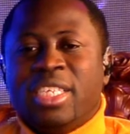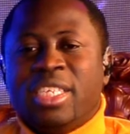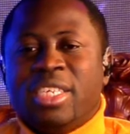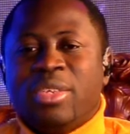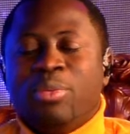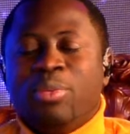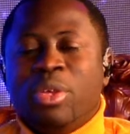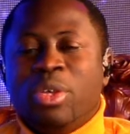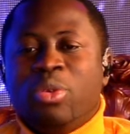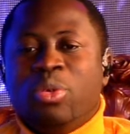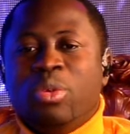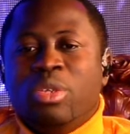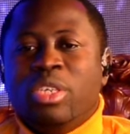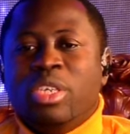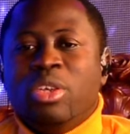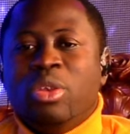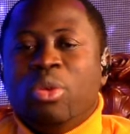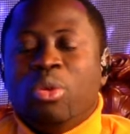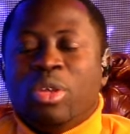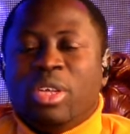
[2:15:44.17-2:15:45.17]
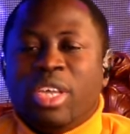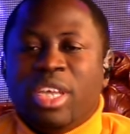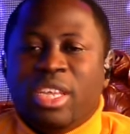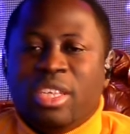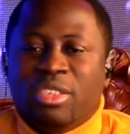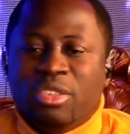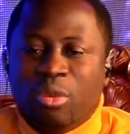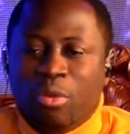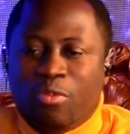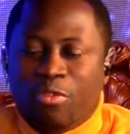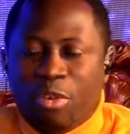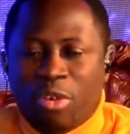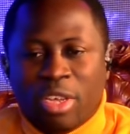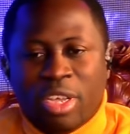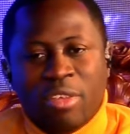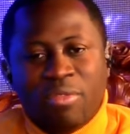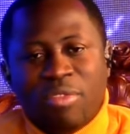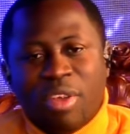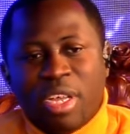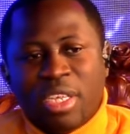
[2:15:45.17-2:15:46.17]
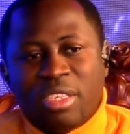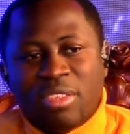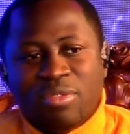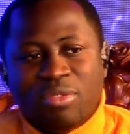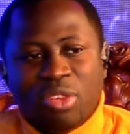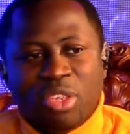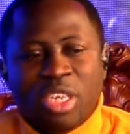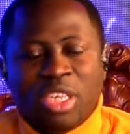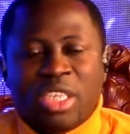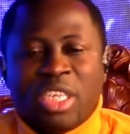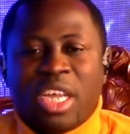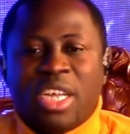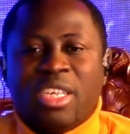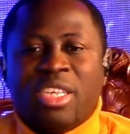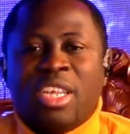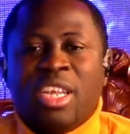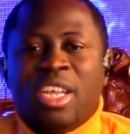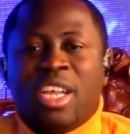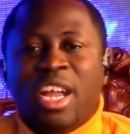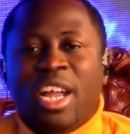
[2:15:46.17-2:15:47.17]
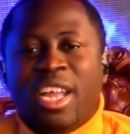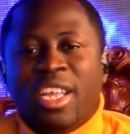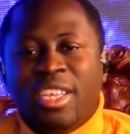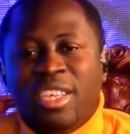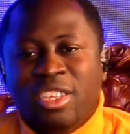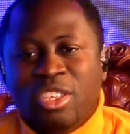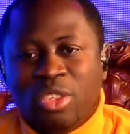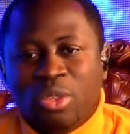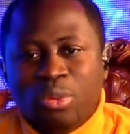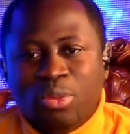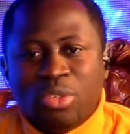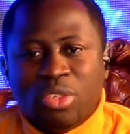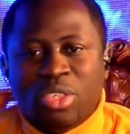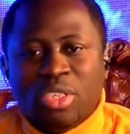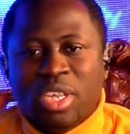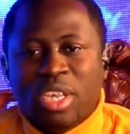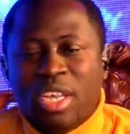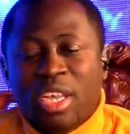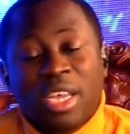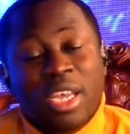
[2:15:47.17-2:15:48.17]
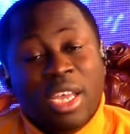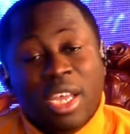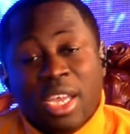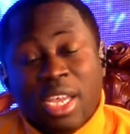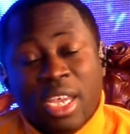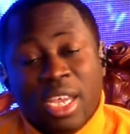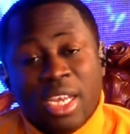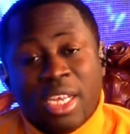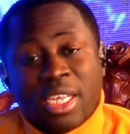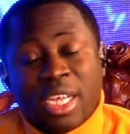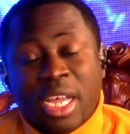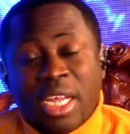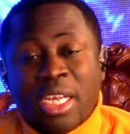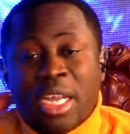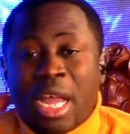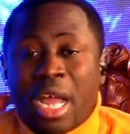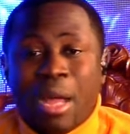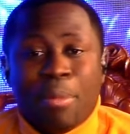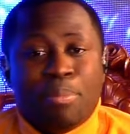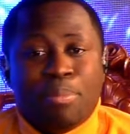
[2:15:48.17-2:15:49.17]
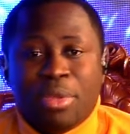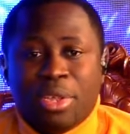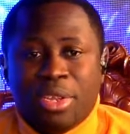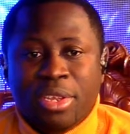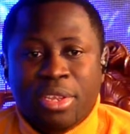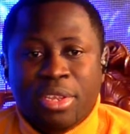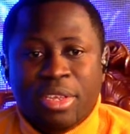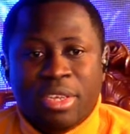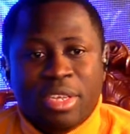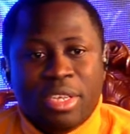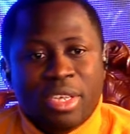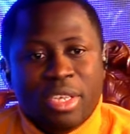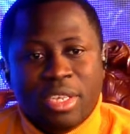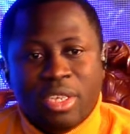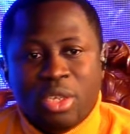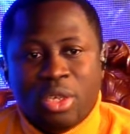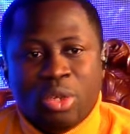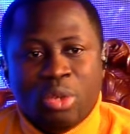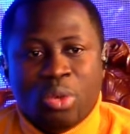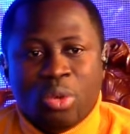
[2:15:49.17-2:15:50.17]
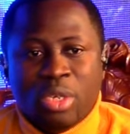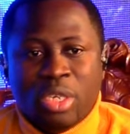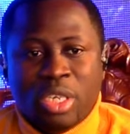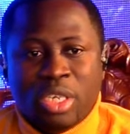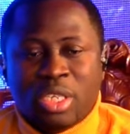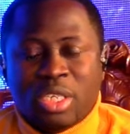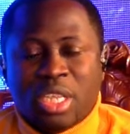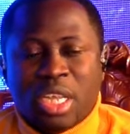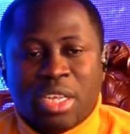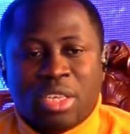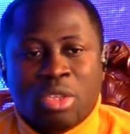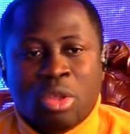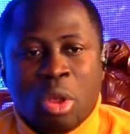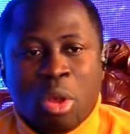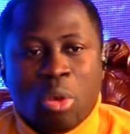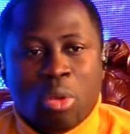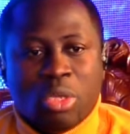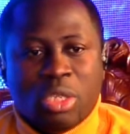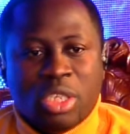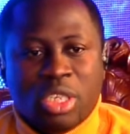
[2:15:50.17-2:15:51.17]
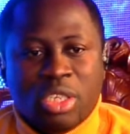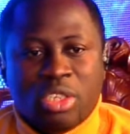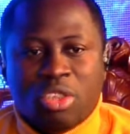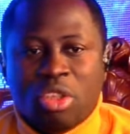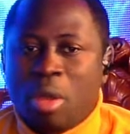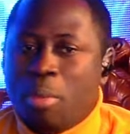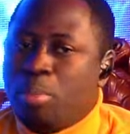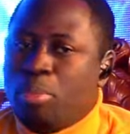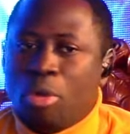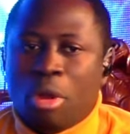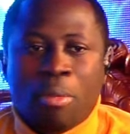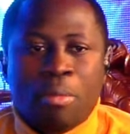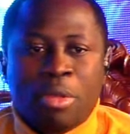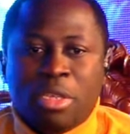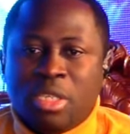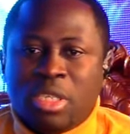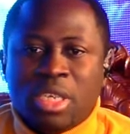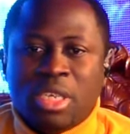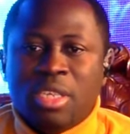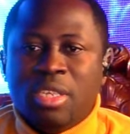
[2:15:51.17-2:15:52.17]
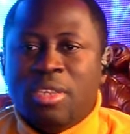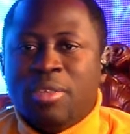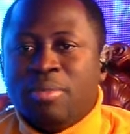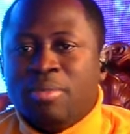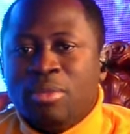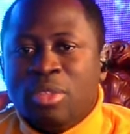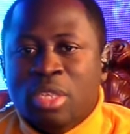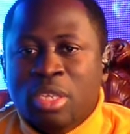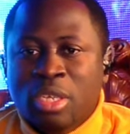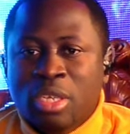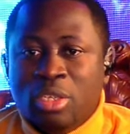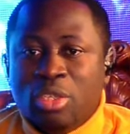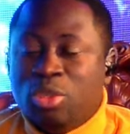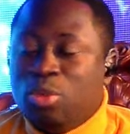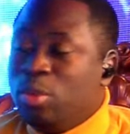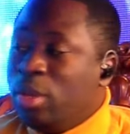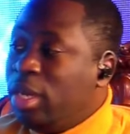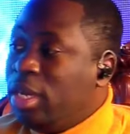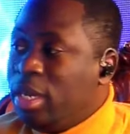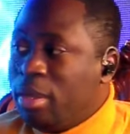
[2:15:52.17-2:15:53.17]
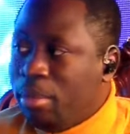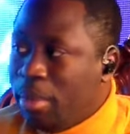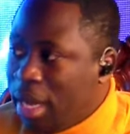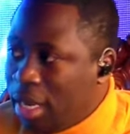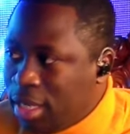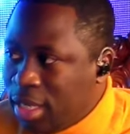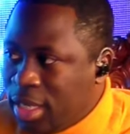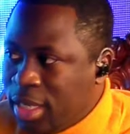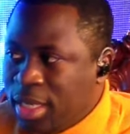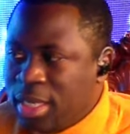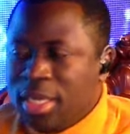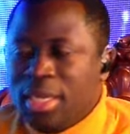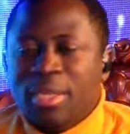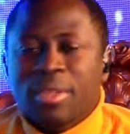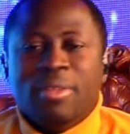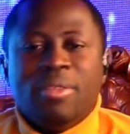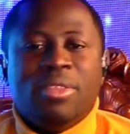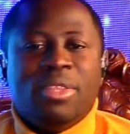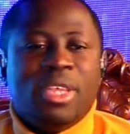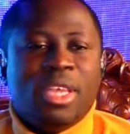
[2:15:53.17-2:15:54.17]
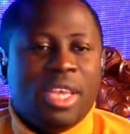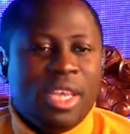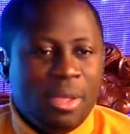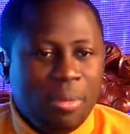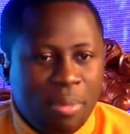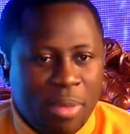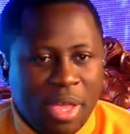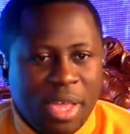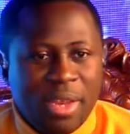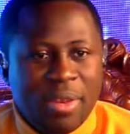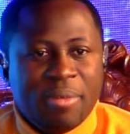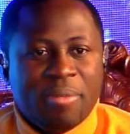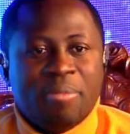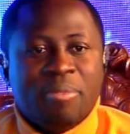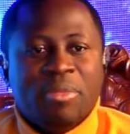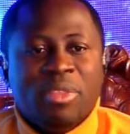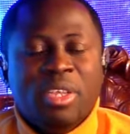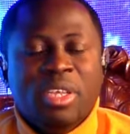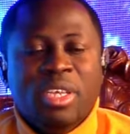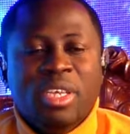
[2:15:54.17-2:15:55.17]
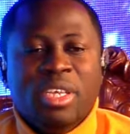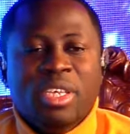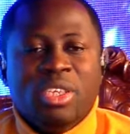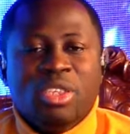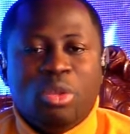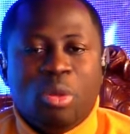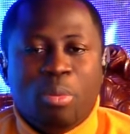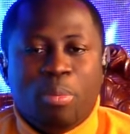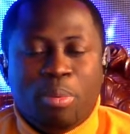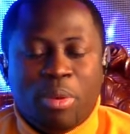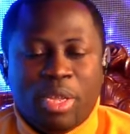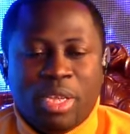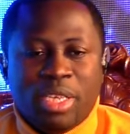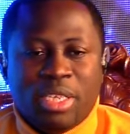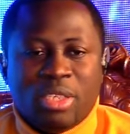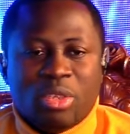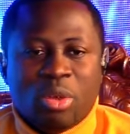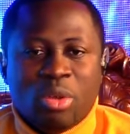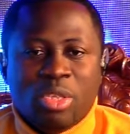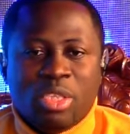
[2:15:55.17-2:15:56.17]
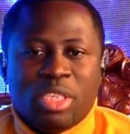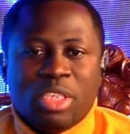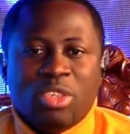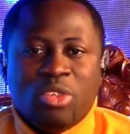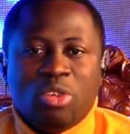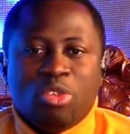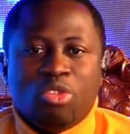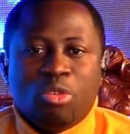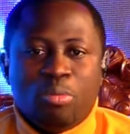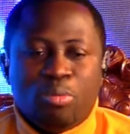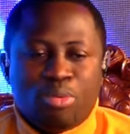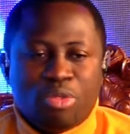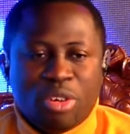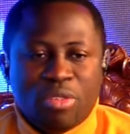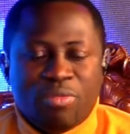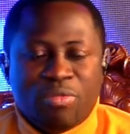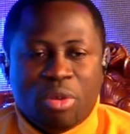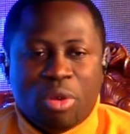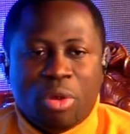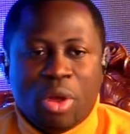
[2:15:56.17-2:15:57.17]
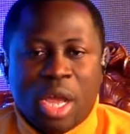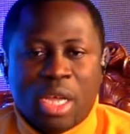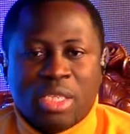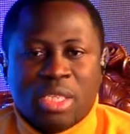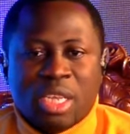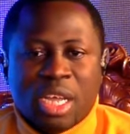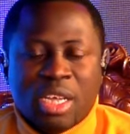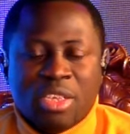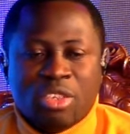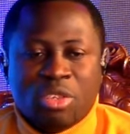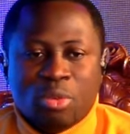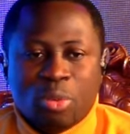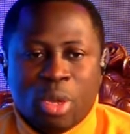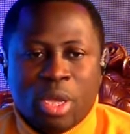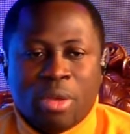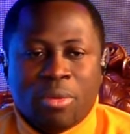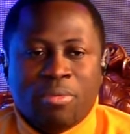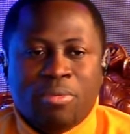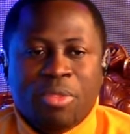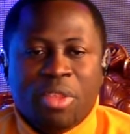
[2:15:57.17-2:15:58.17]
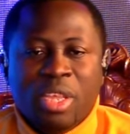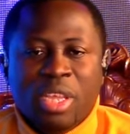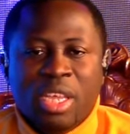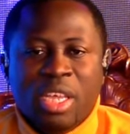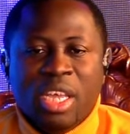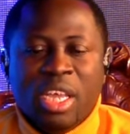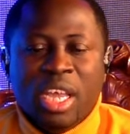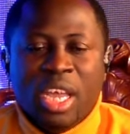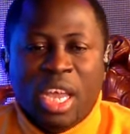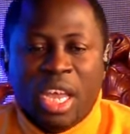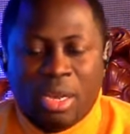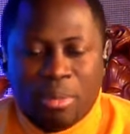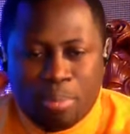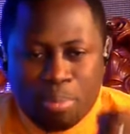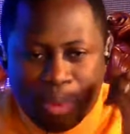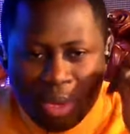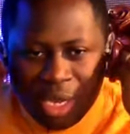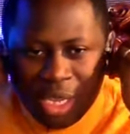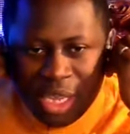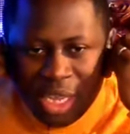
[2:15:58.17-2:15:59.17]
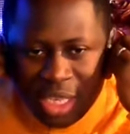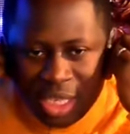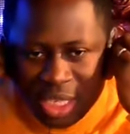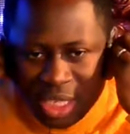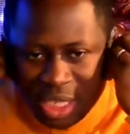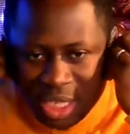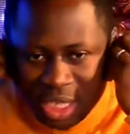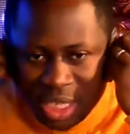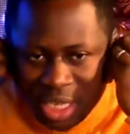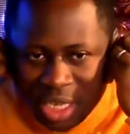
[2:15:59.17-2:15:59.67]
we couldn't locate you, forgive us for the technical issues. it can happen. You know, this technology is not promising to anybody. Amen. So please continue to pray for us as well. And please,